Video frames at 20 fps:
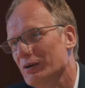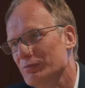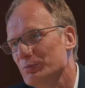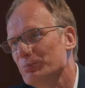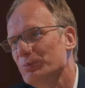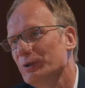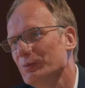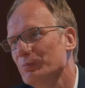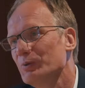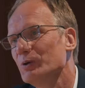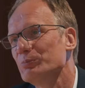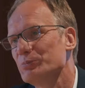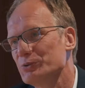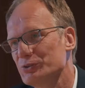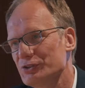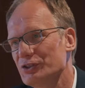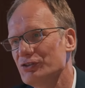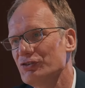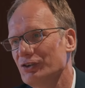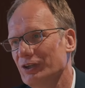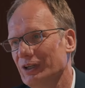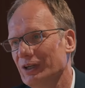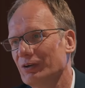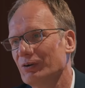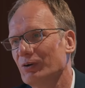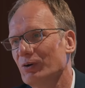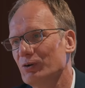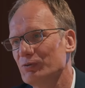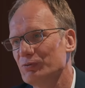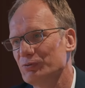a premium positioning
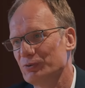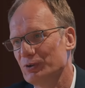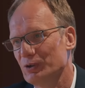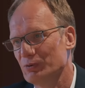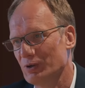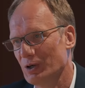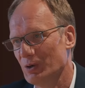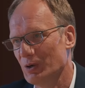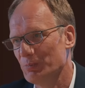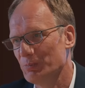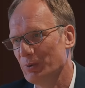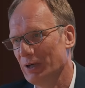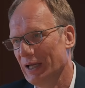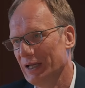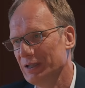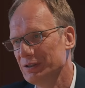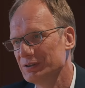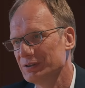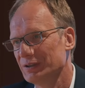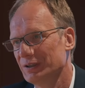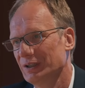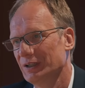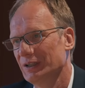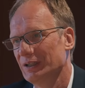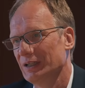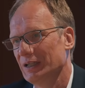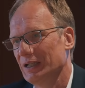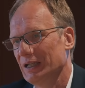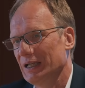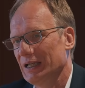of our brand.
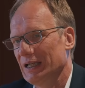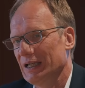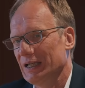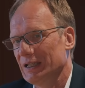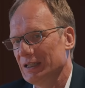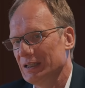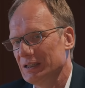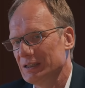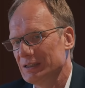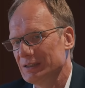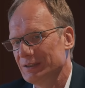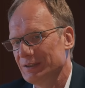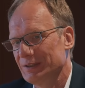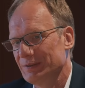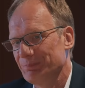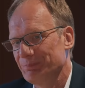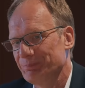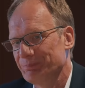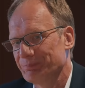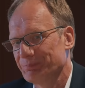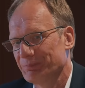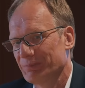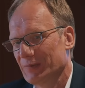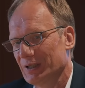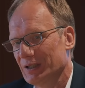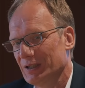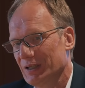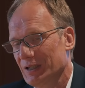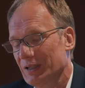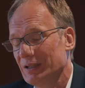And
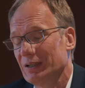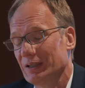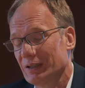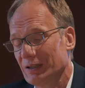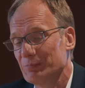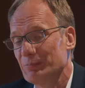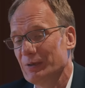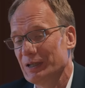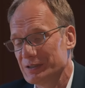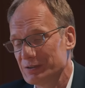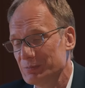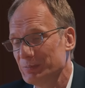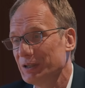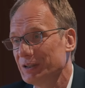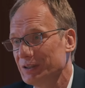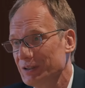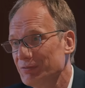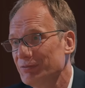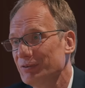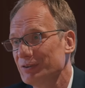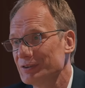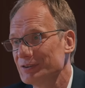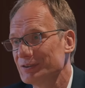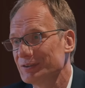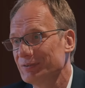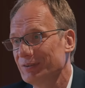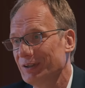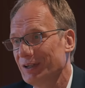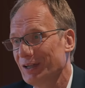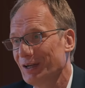I think that makes a big
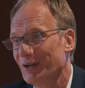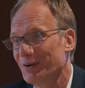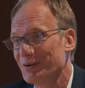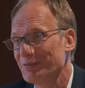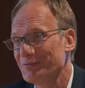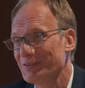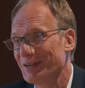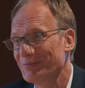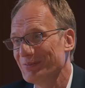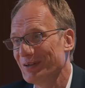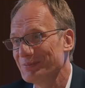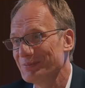difference in our favor,